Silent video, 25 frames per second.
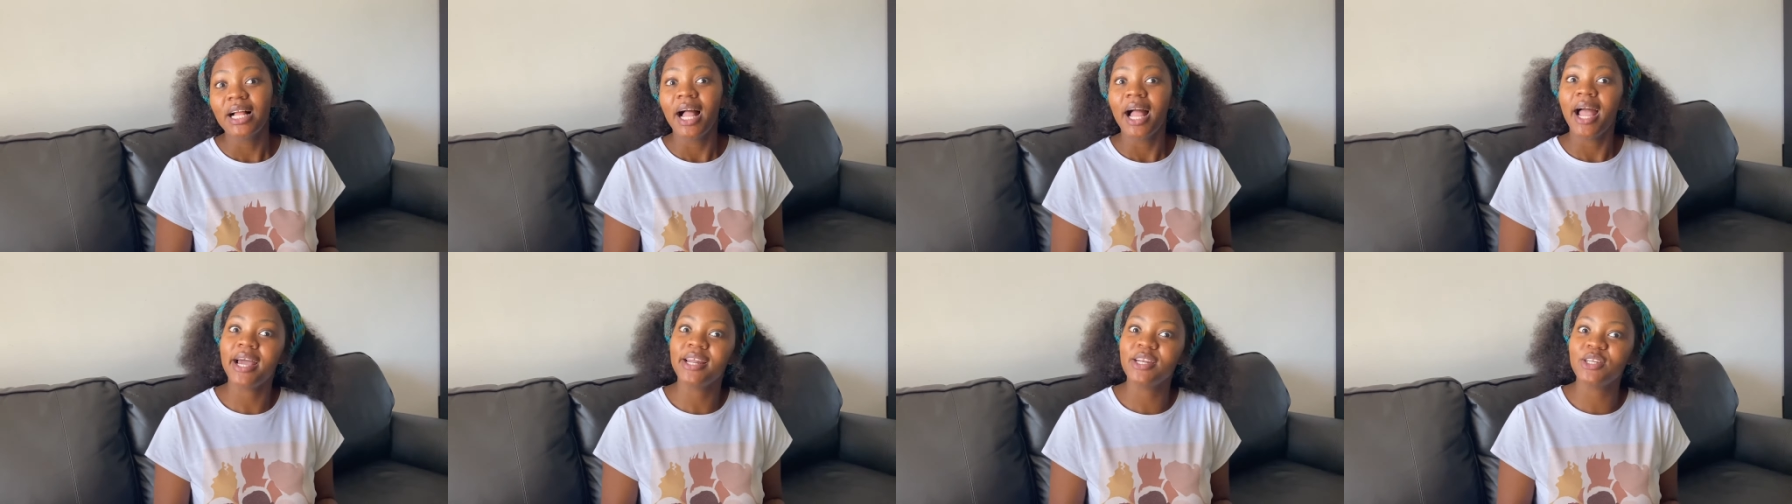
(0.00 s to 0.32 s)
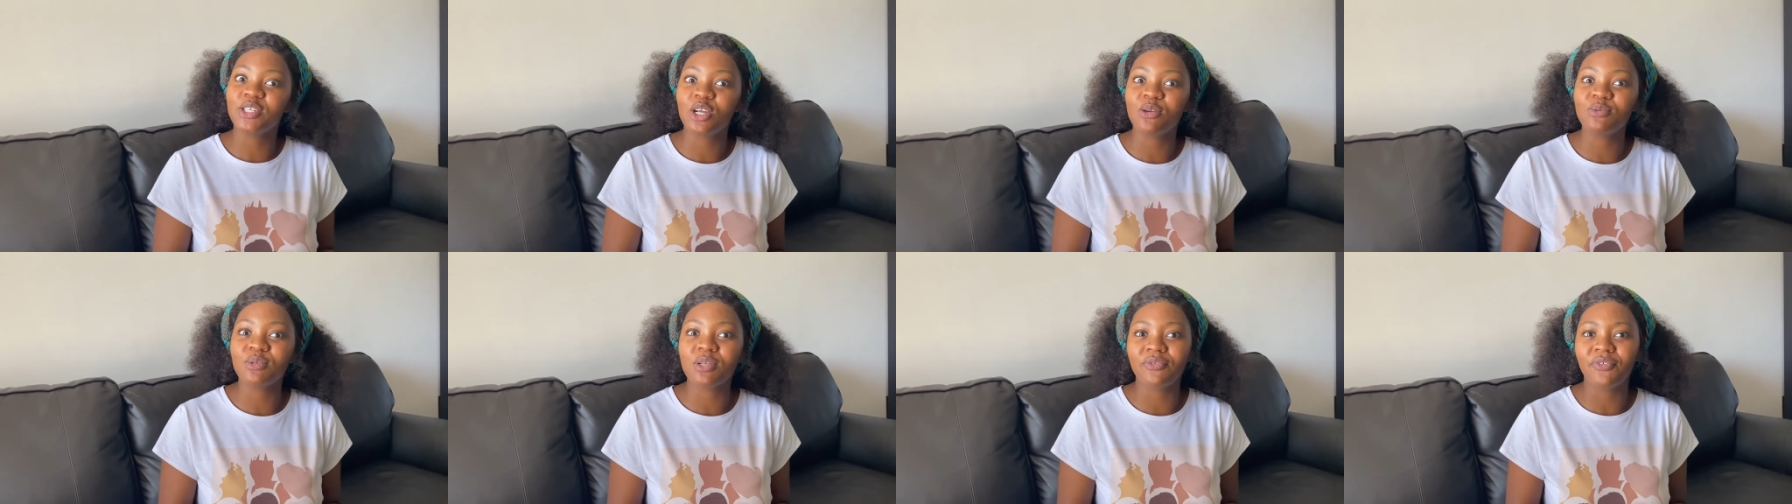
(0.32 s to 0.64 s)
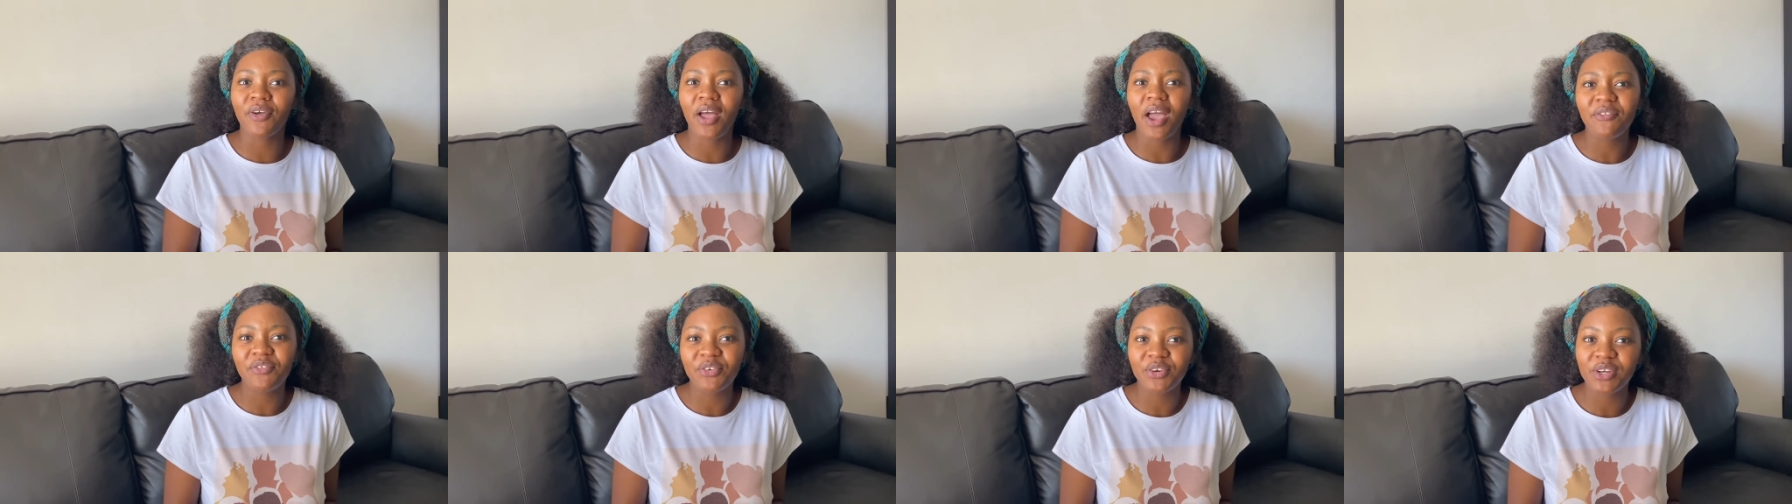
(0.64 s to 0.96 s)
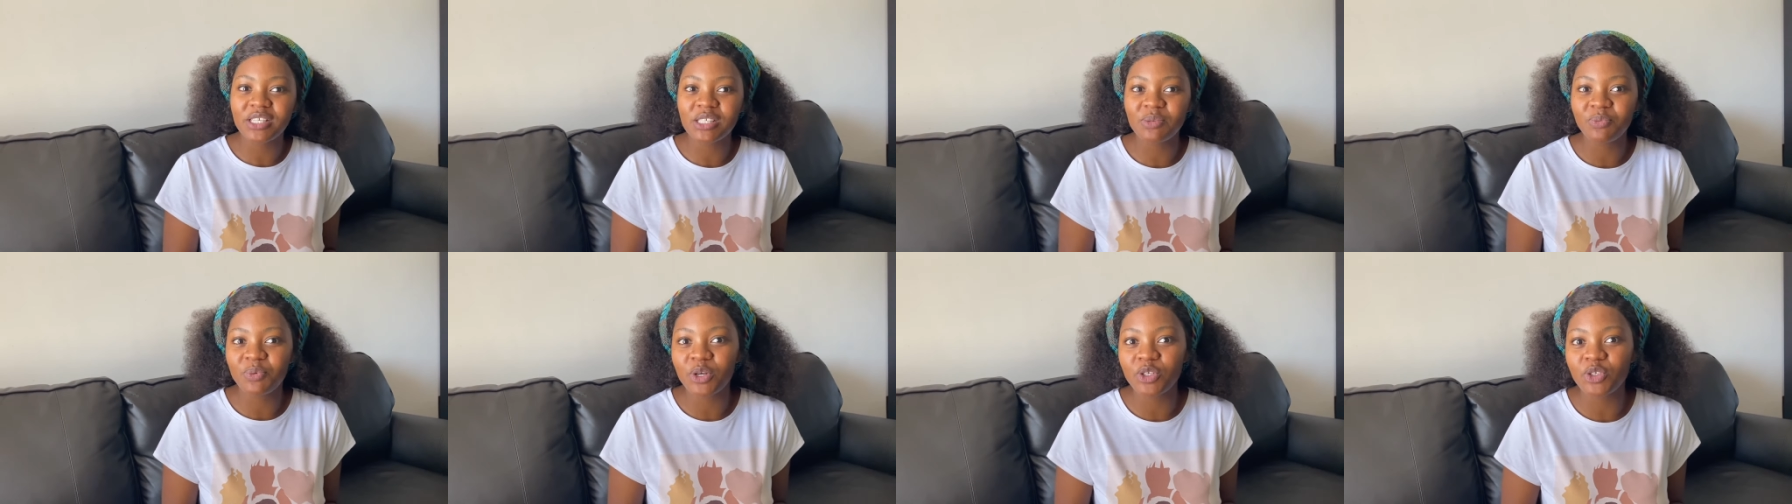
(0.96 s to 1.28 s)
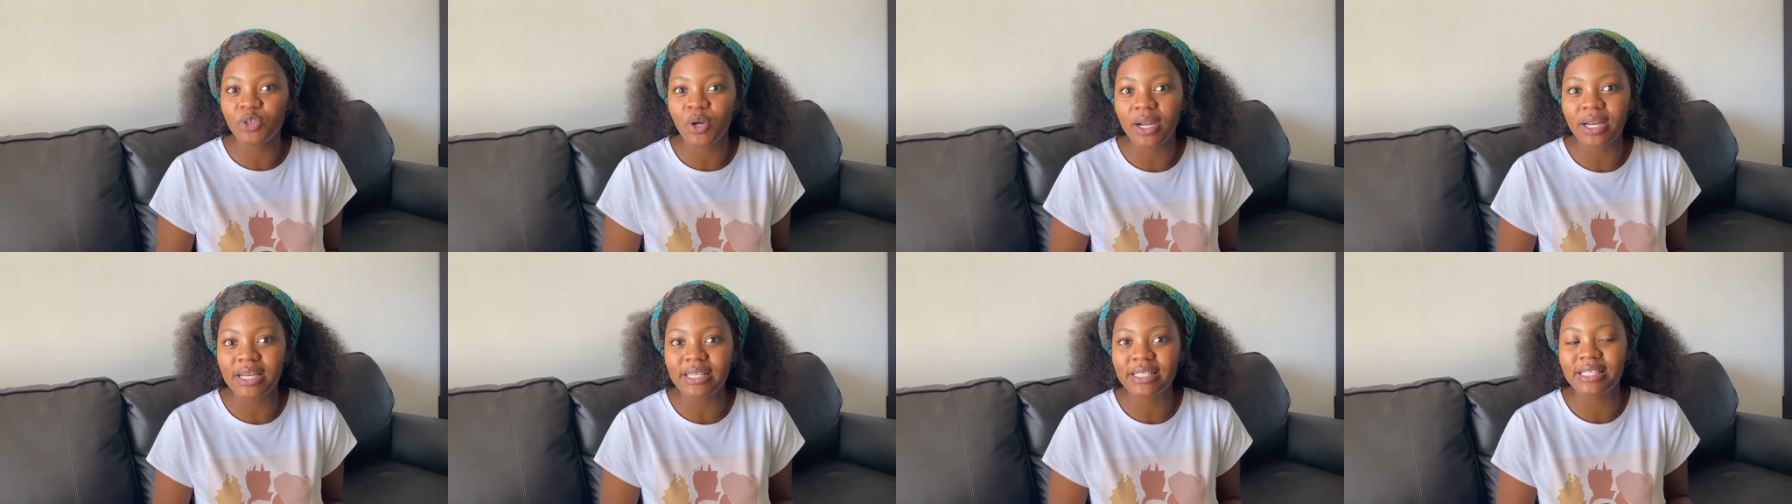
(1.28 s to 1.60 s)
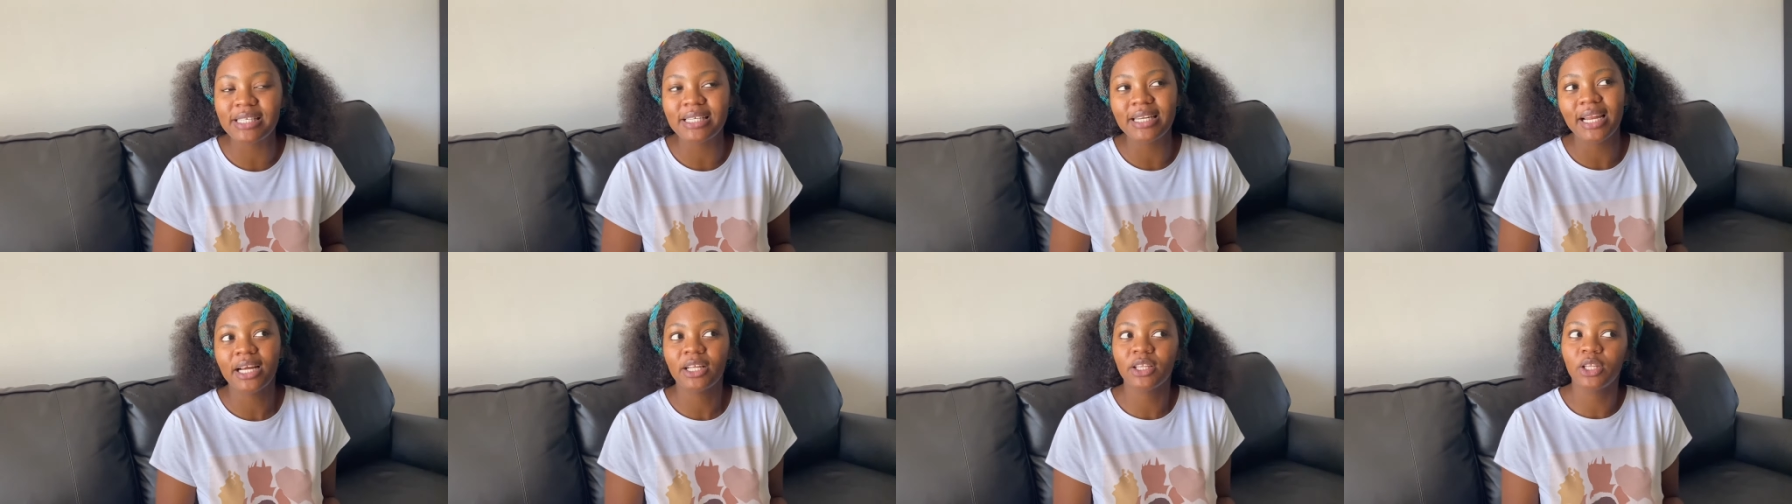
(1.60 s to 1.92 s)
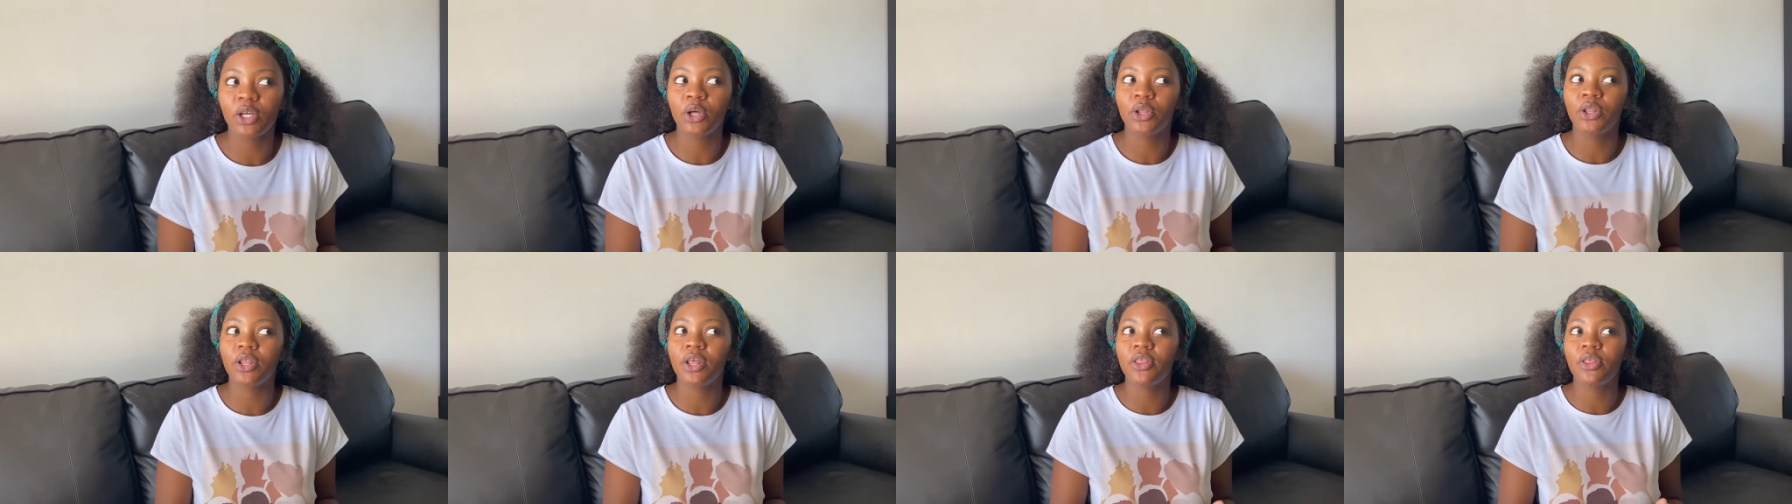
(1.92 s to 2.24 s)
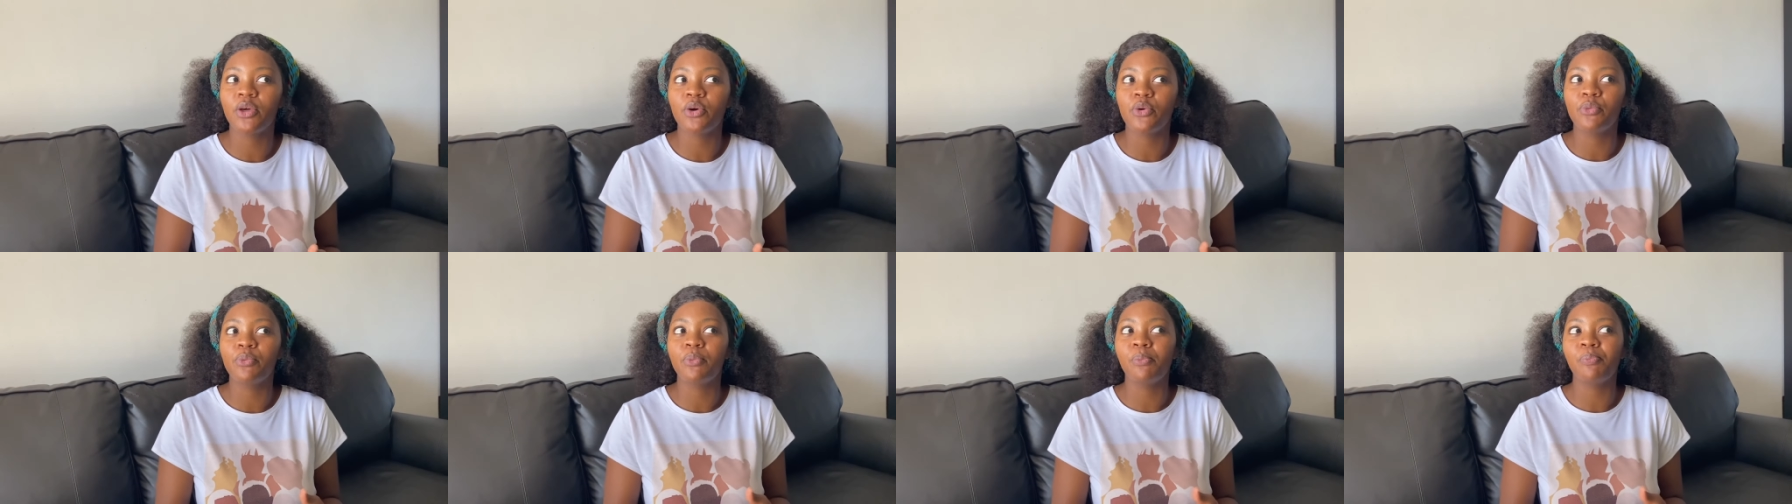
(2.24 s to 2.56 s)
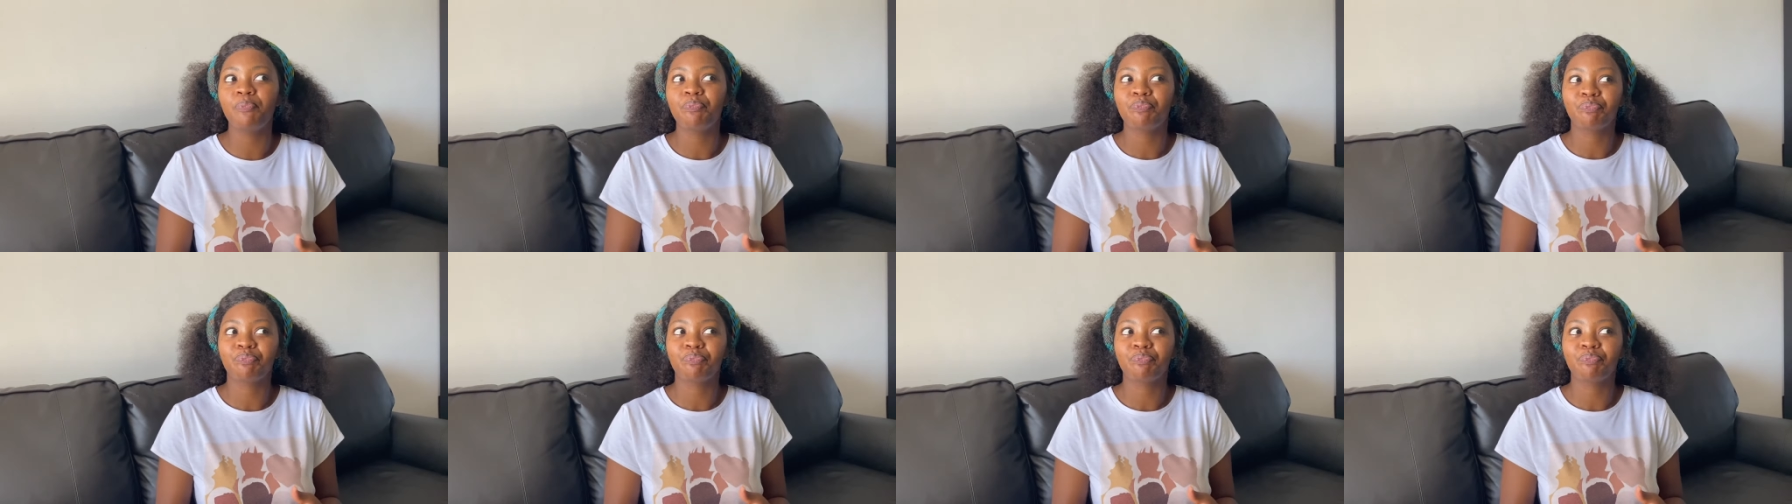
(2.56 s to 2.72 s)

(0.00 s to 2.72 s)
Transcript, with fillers: and in terms of African spirituality, like the, the, the